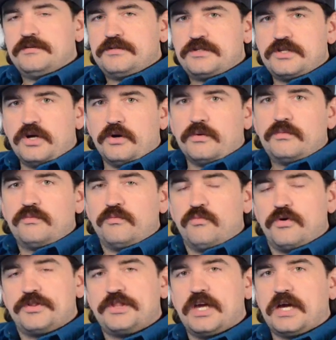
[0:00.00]
So,
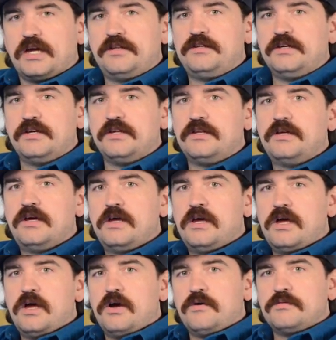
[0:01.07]
one thing I did
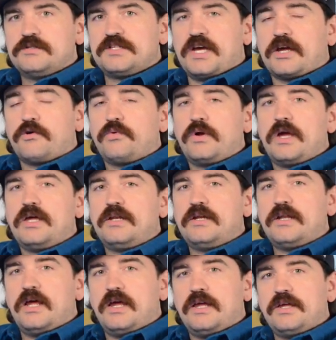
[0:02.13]
was I
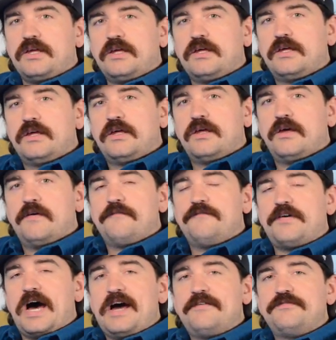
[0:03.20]
created a
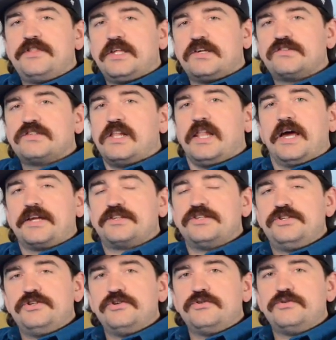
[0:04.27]
five things I like to
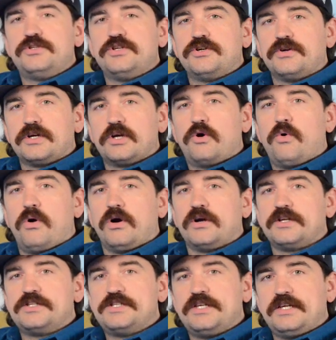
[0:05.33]
do during
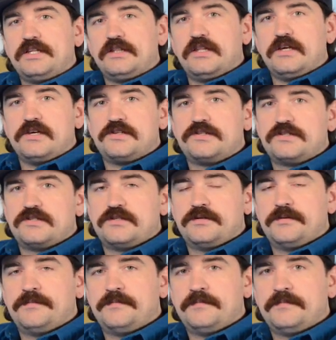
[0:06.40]
quarantine list.
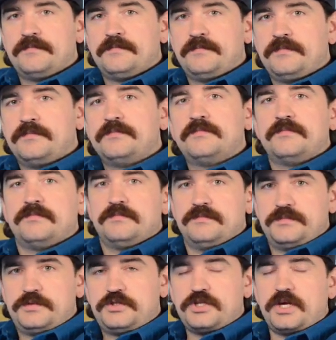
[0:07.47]

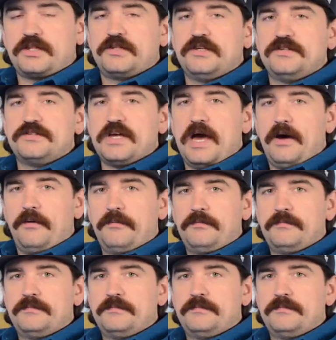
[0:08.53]
Check these out.